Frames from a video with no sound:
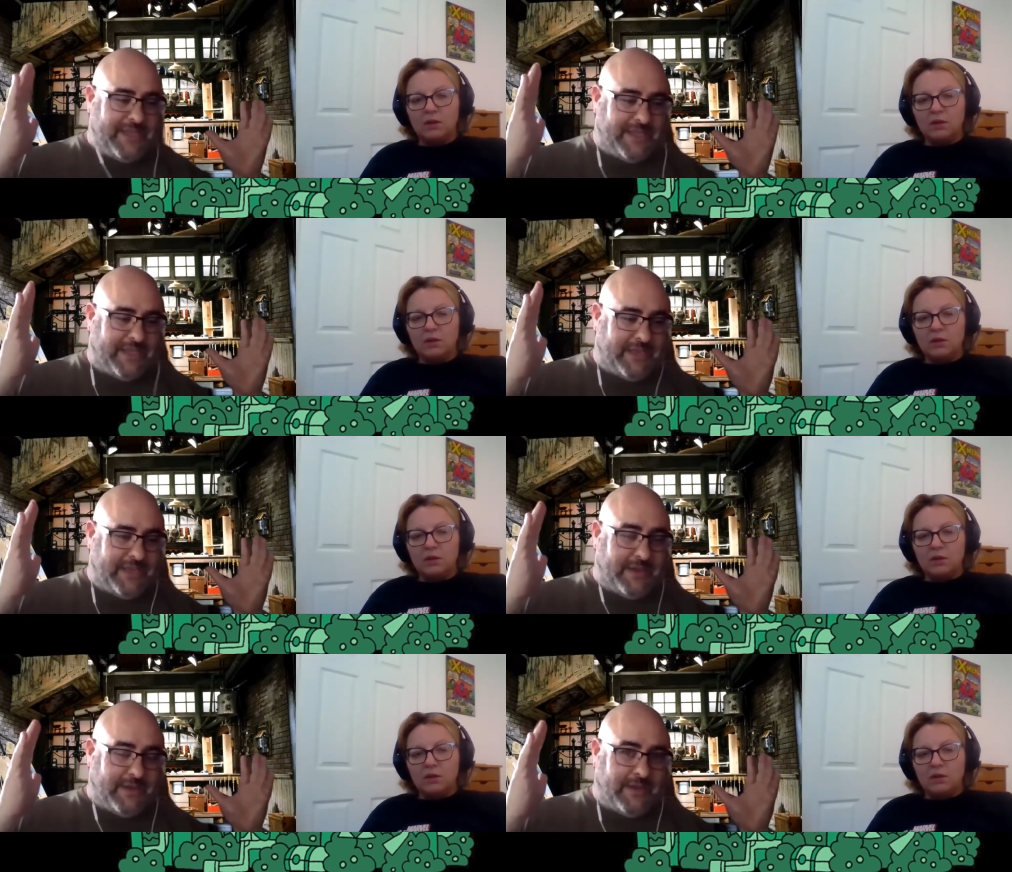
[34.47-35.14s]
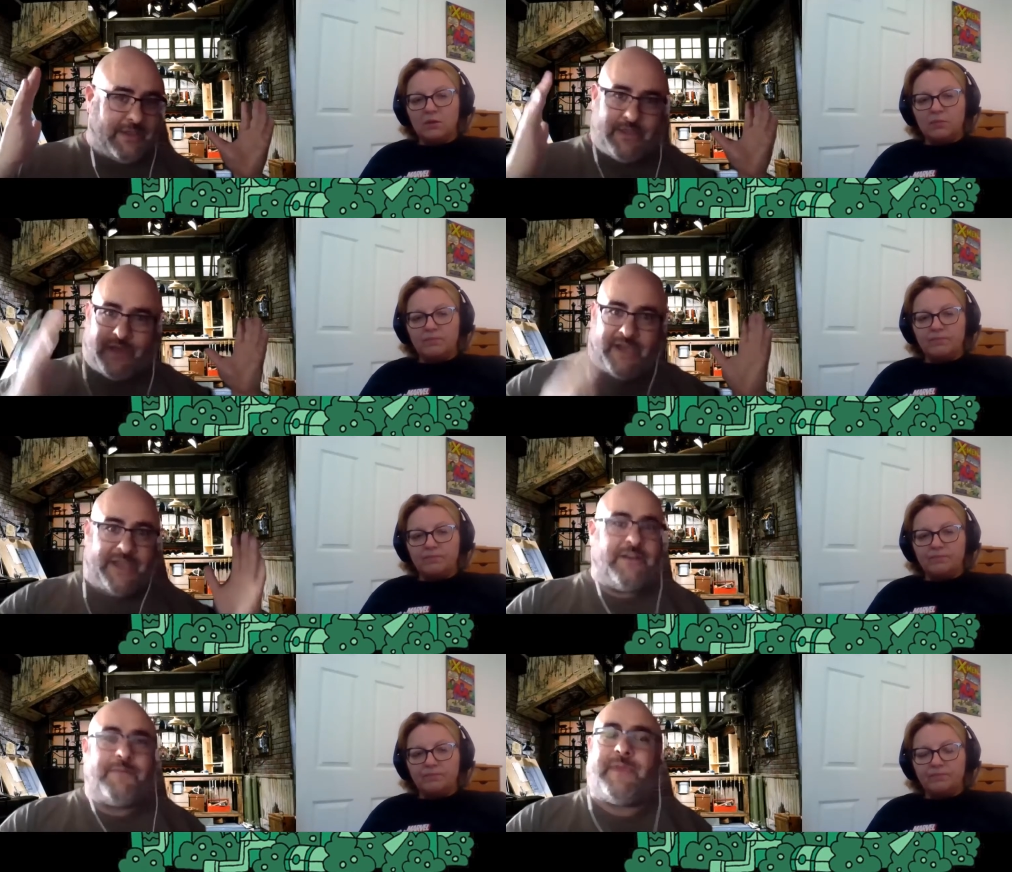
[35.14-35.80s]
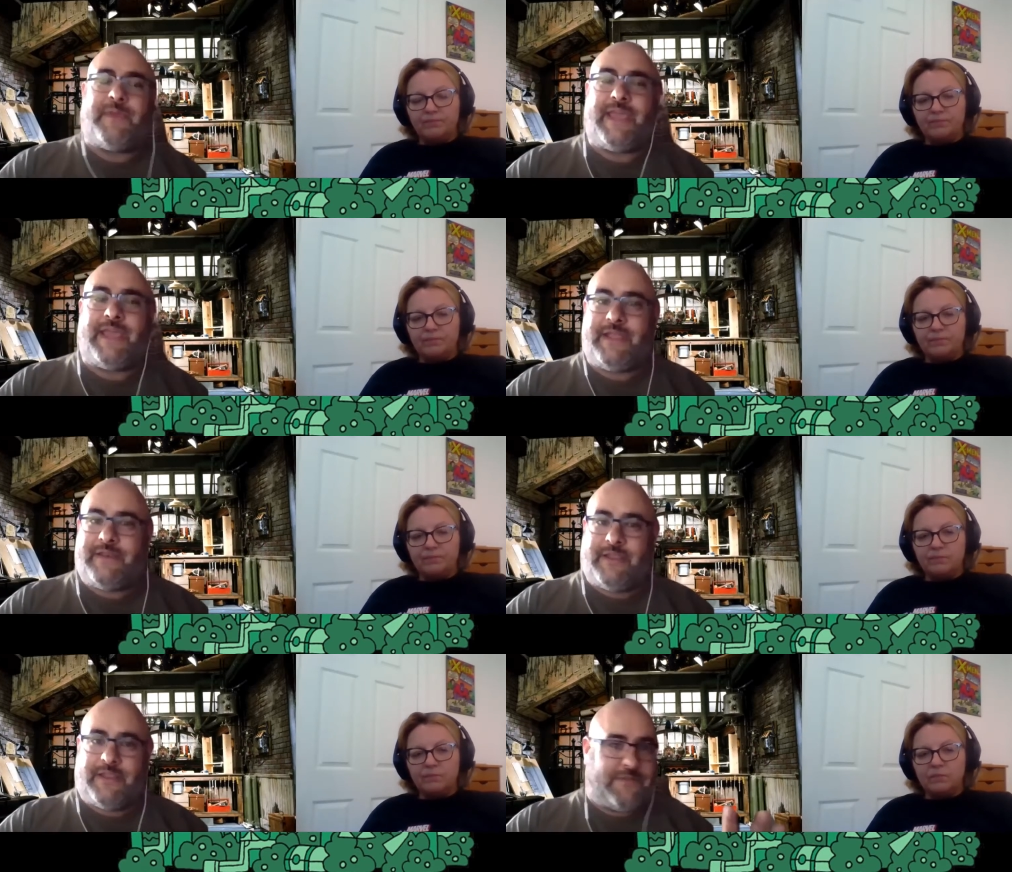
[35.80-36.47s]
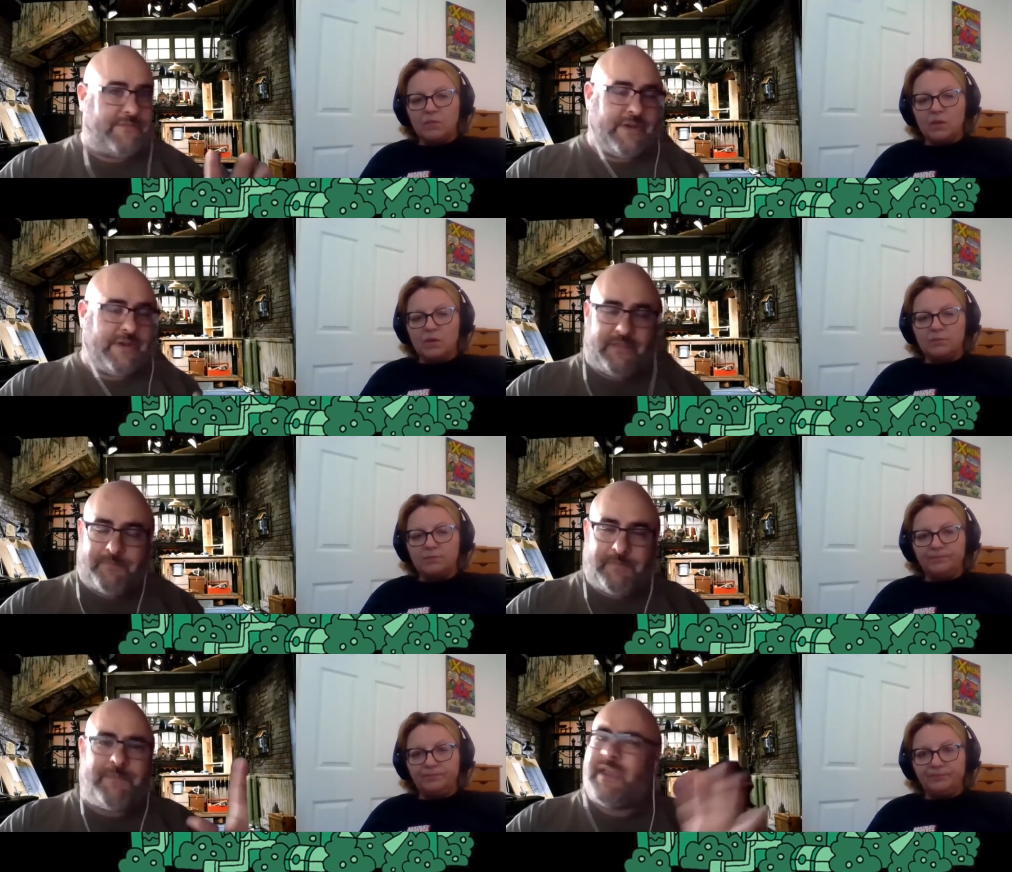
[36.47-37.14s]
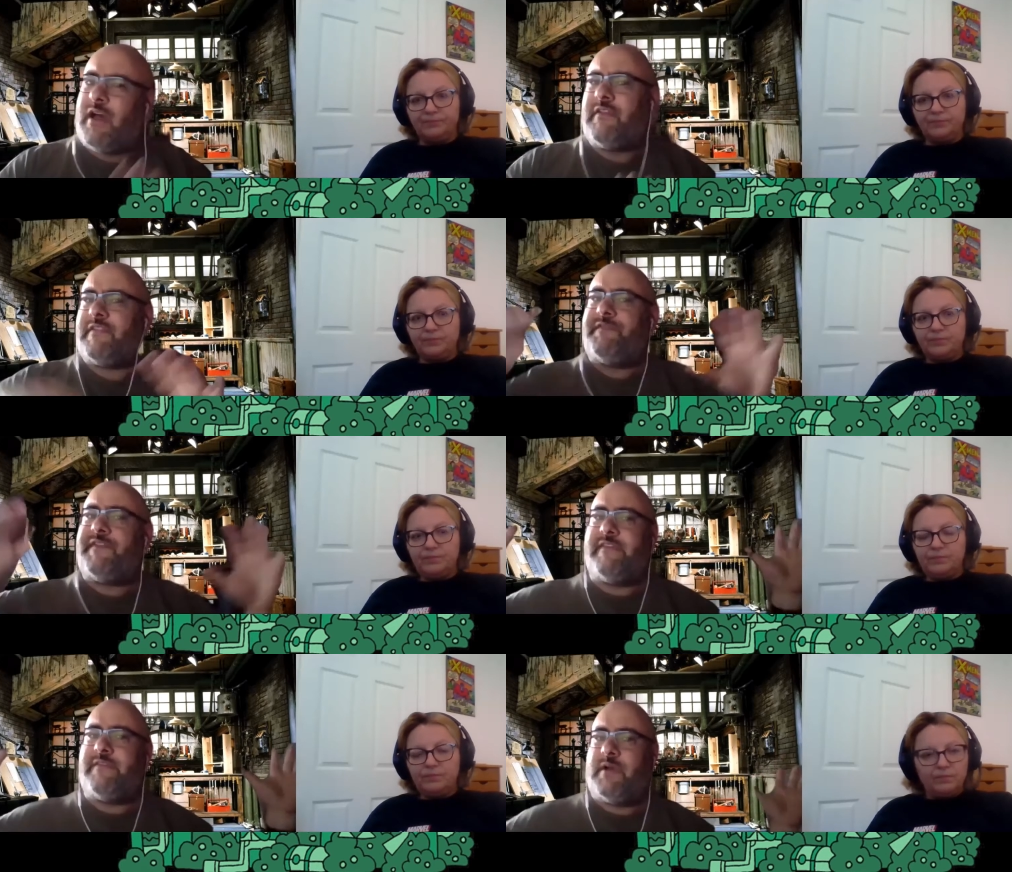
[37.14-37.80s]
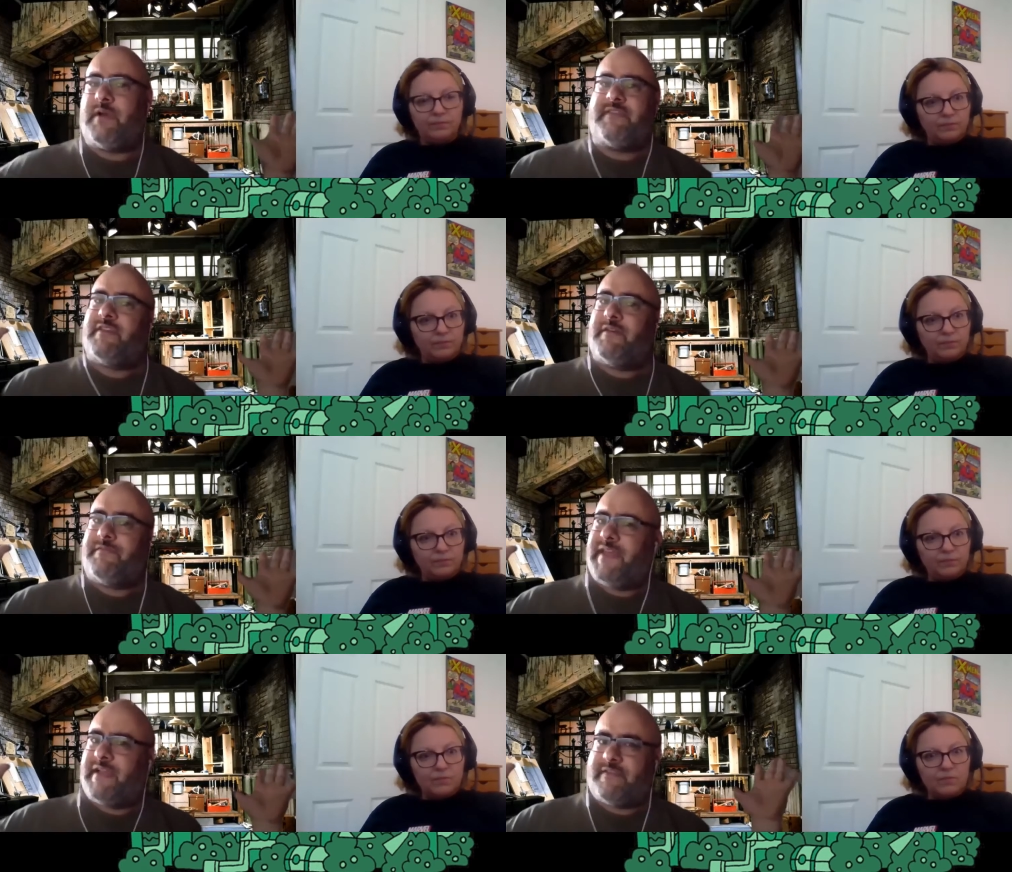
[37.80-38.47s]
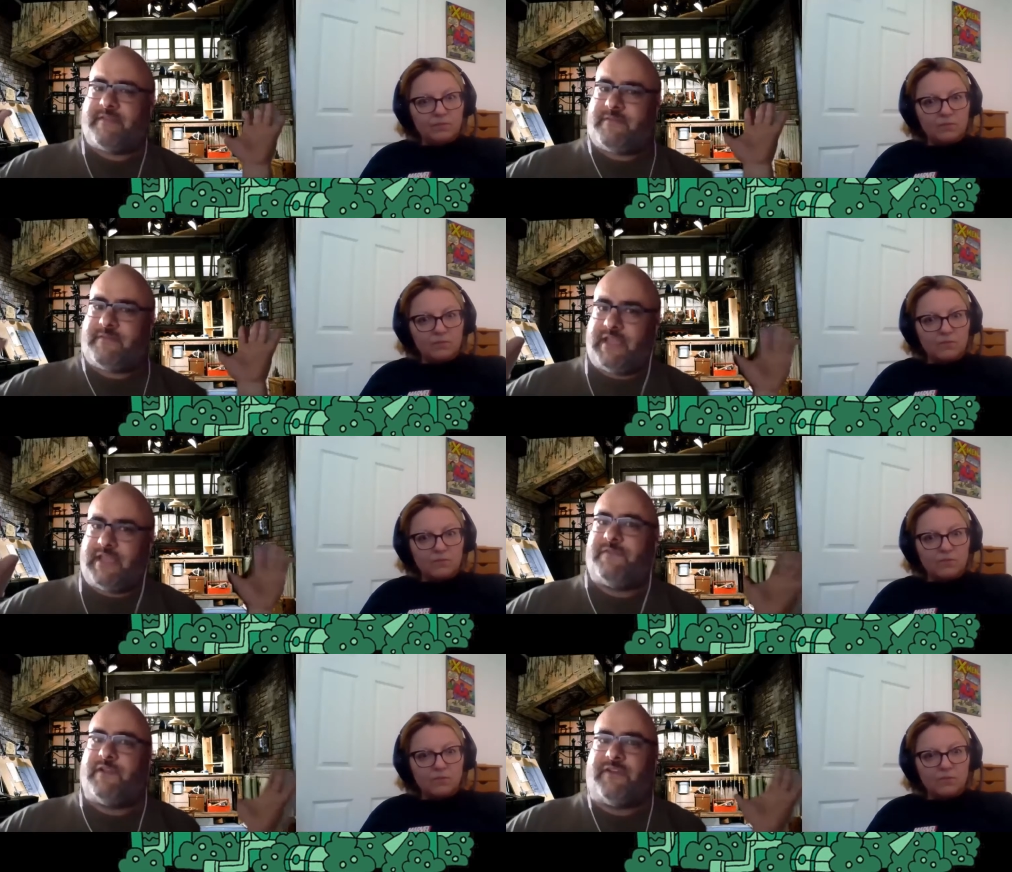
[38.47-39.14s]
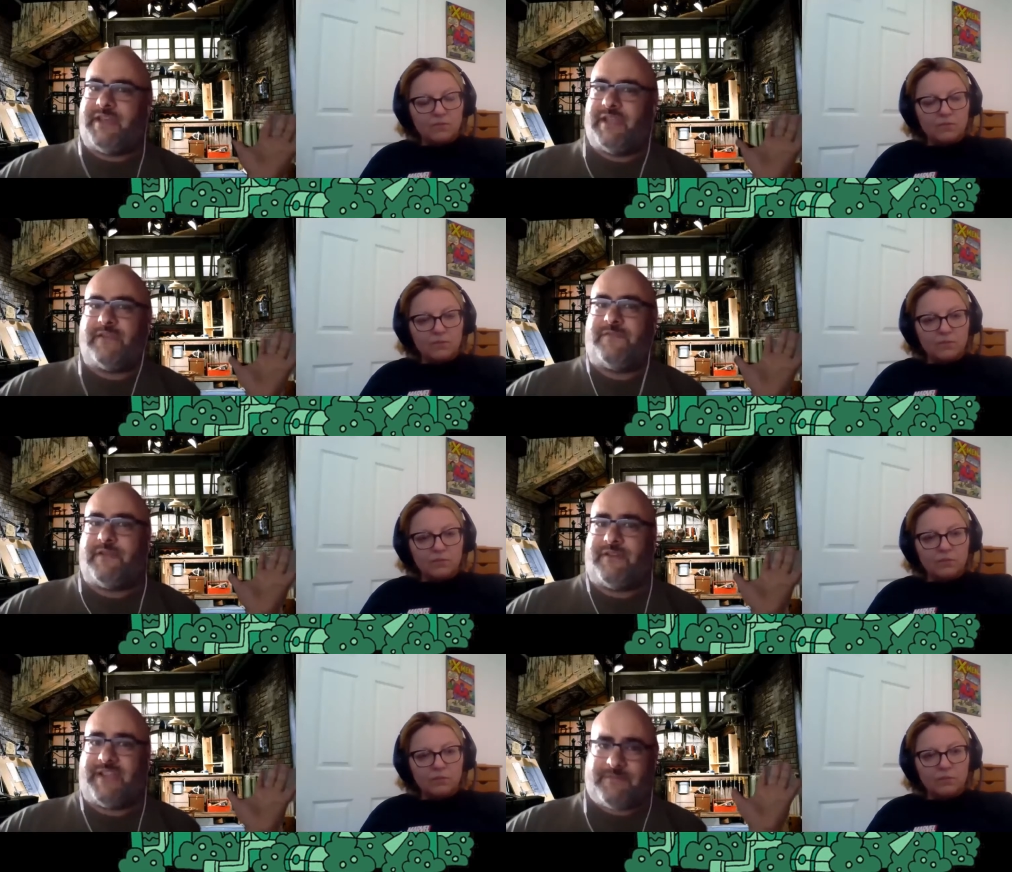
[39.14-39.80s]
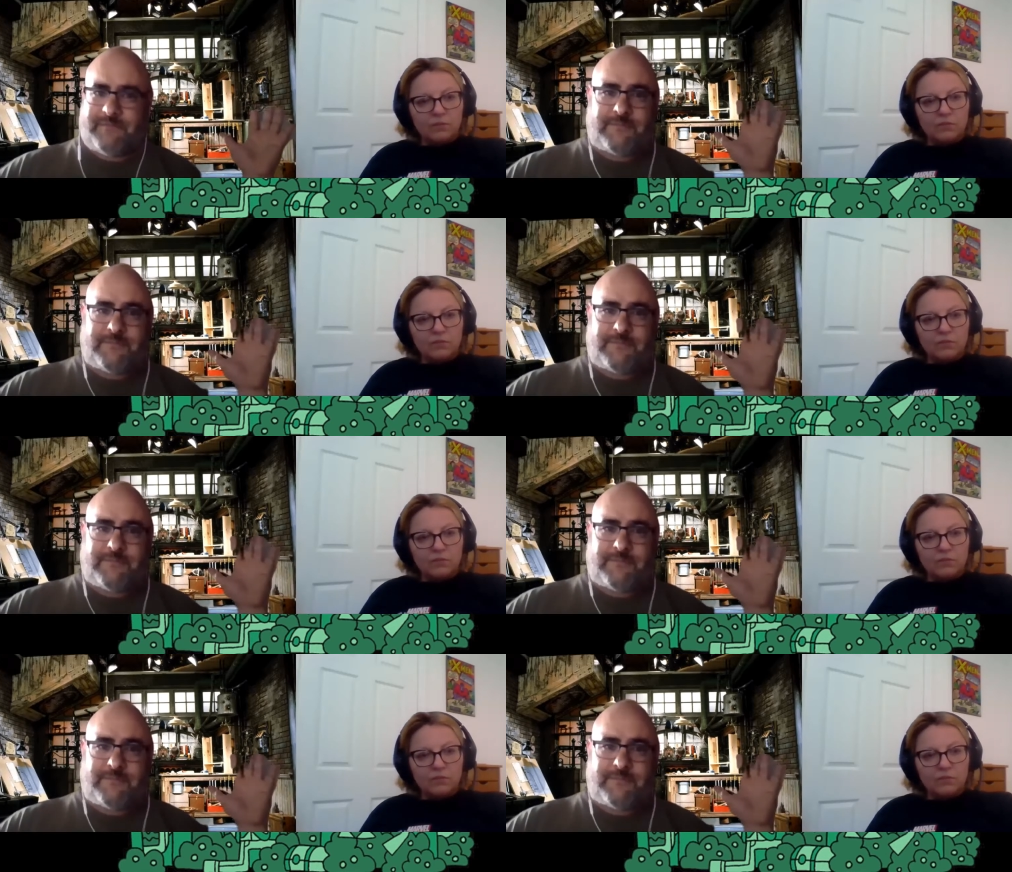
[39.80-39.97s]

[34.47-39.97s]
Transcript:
Speaker 1: in Iron Man and the and maybe all the Phase One stuff. That's Nick Fury. Nick Fury.